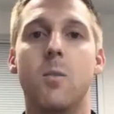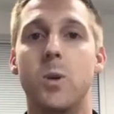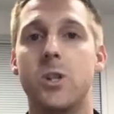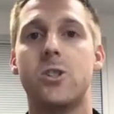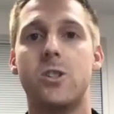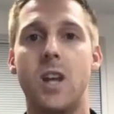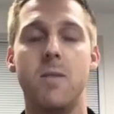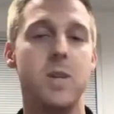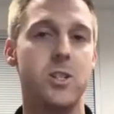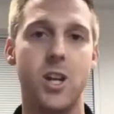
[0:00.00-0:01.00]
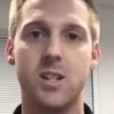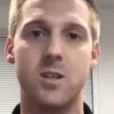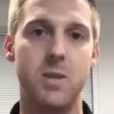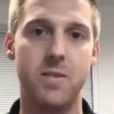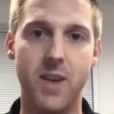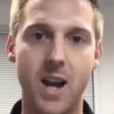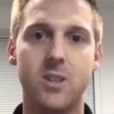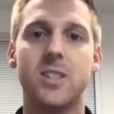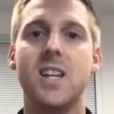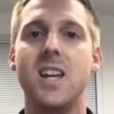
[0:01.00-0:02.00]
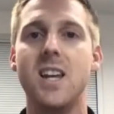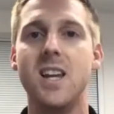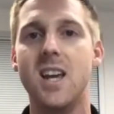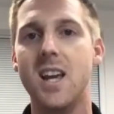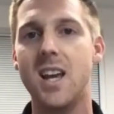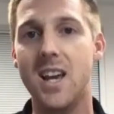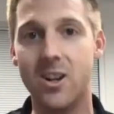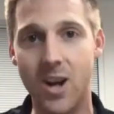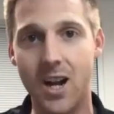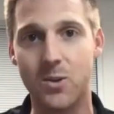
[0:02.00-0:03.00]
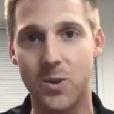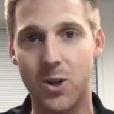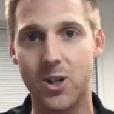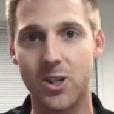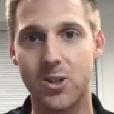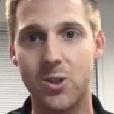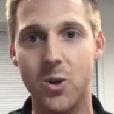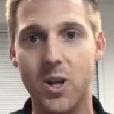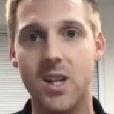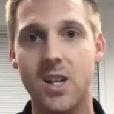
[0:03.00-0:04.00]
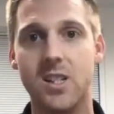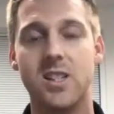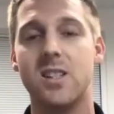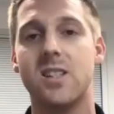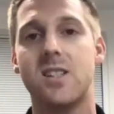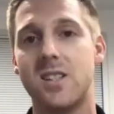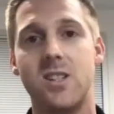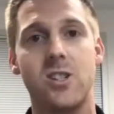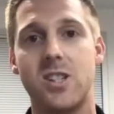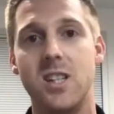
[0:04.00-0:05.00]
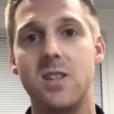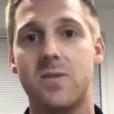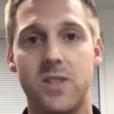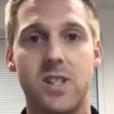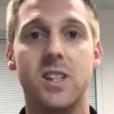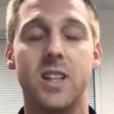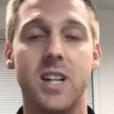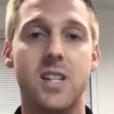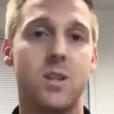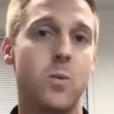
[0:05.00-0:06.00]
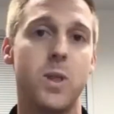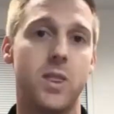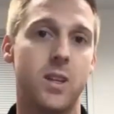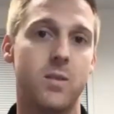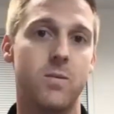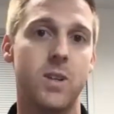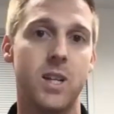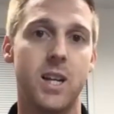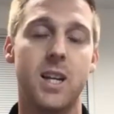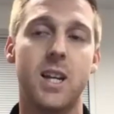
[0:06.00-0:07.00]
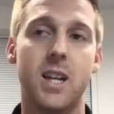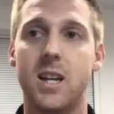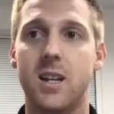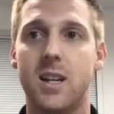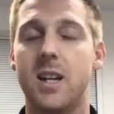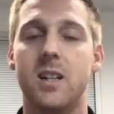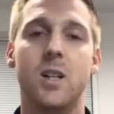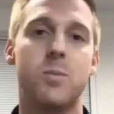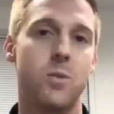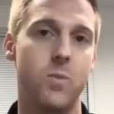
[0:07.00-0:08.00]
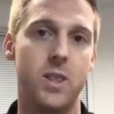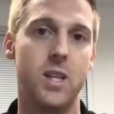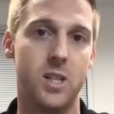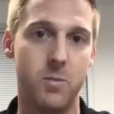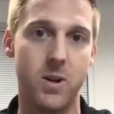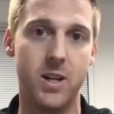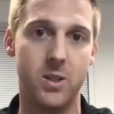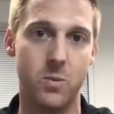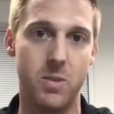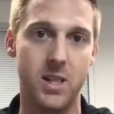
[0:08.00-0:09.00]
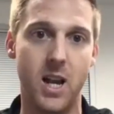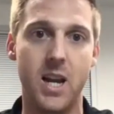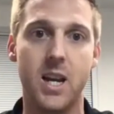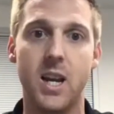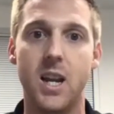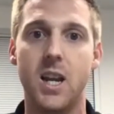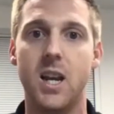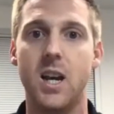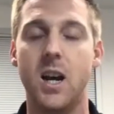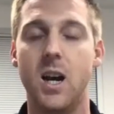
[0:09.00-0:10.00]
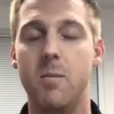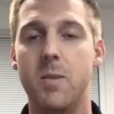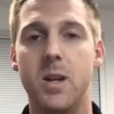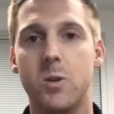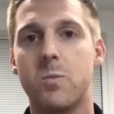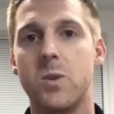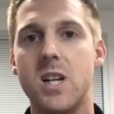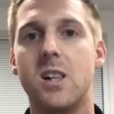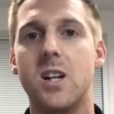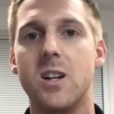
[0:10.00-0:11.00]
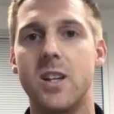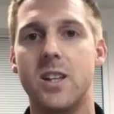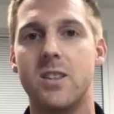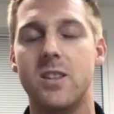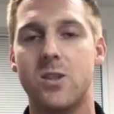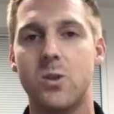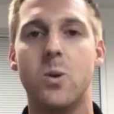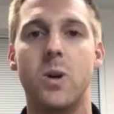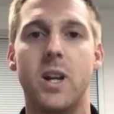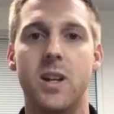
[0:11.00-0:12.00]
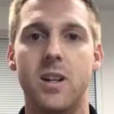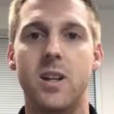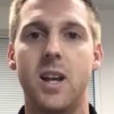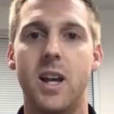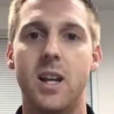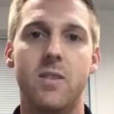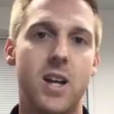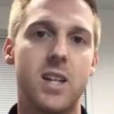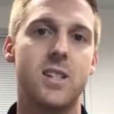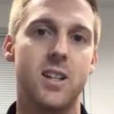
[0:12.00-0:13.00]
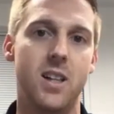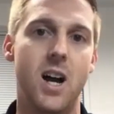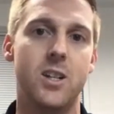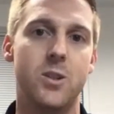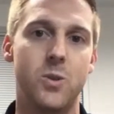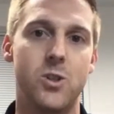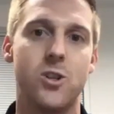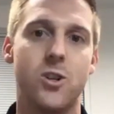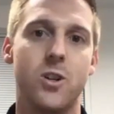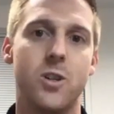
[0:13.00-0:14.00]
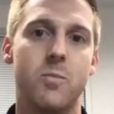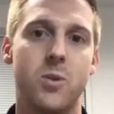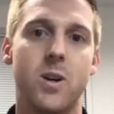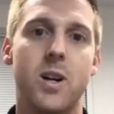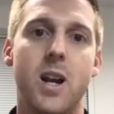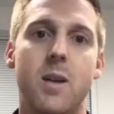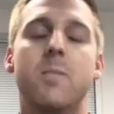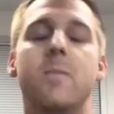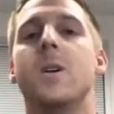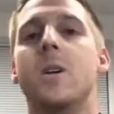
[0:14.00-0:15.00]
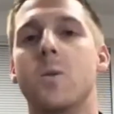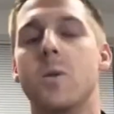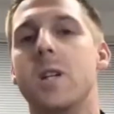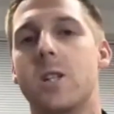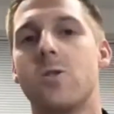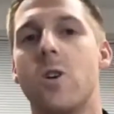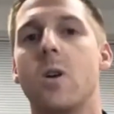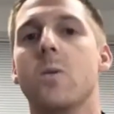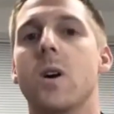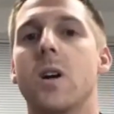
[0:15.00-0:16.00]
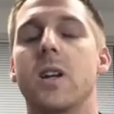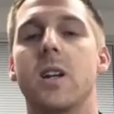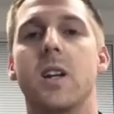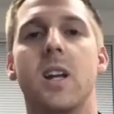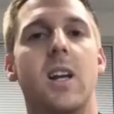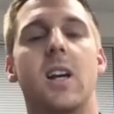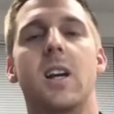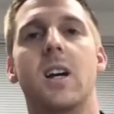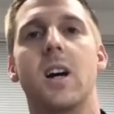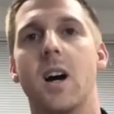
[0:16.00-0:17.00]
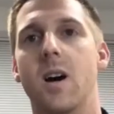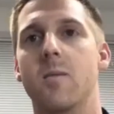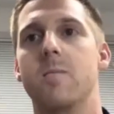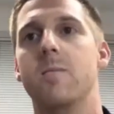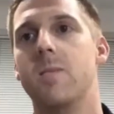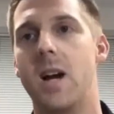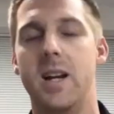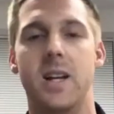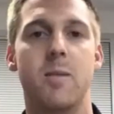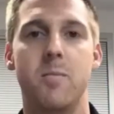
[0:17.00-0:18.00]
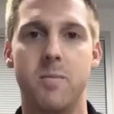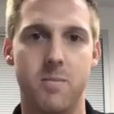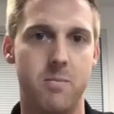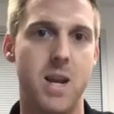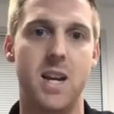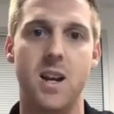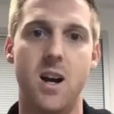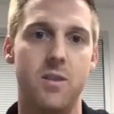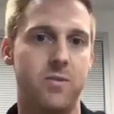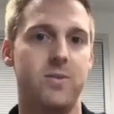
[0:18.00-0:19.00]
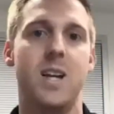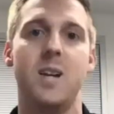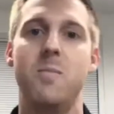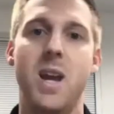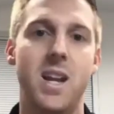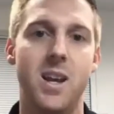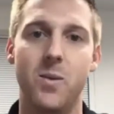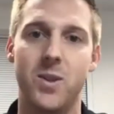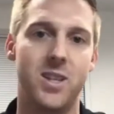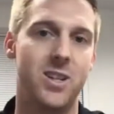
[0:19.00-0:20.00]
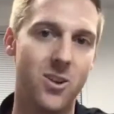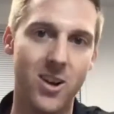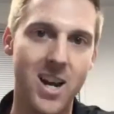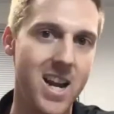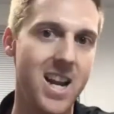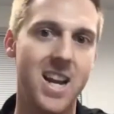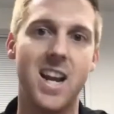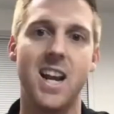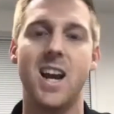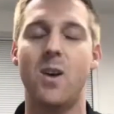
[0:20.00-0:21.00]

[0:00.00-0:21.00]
which gave me a chance to meet faculty, interact with current students, and just see the facilities and what the get a get a glimpse of what the experience would be like. Um, and it was pretty clear that the school had had invested a lot to ensure the program would be a strong one. And um, I ended up making off like a bandit with a degree. I